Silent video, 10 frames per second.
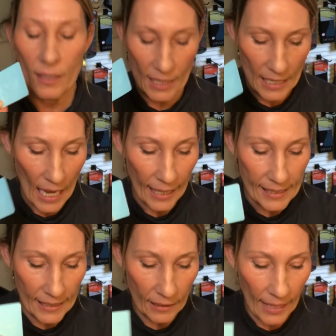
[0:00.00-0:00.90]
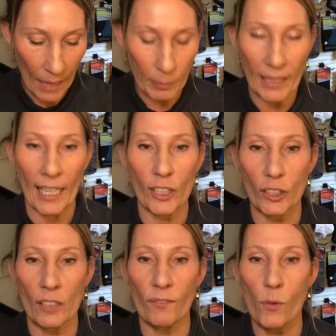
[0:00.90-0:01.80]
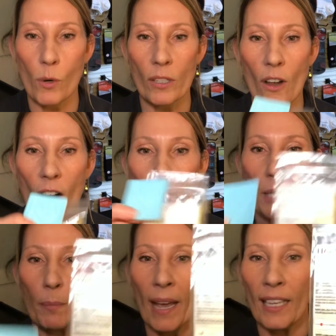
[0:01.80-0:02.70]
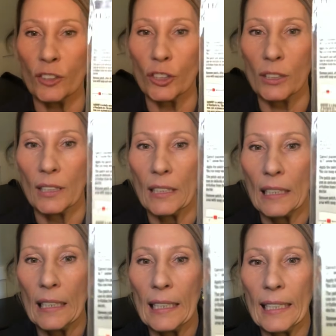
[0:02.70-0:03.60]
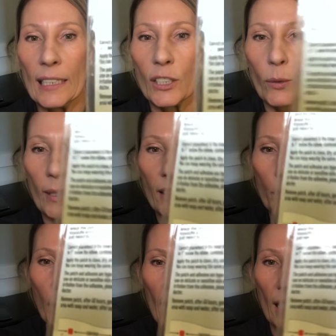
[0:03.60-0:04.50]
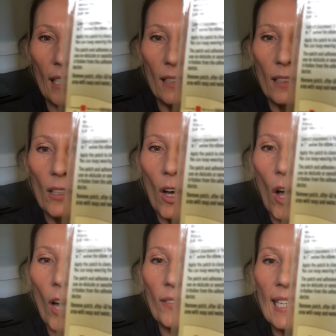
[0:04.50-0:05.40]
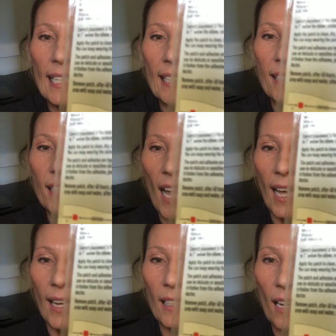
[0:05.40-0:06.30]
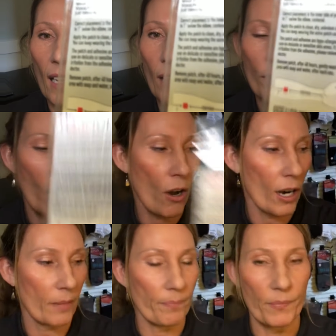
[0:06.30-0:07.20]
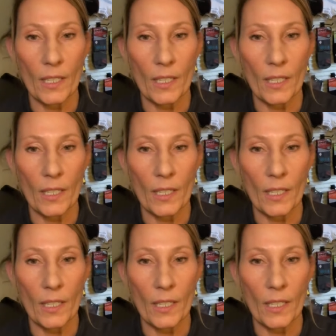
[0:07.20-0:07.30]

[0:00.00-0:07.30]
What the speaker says: The ideal application for the Harmony patch is going to be on the inside of the arm.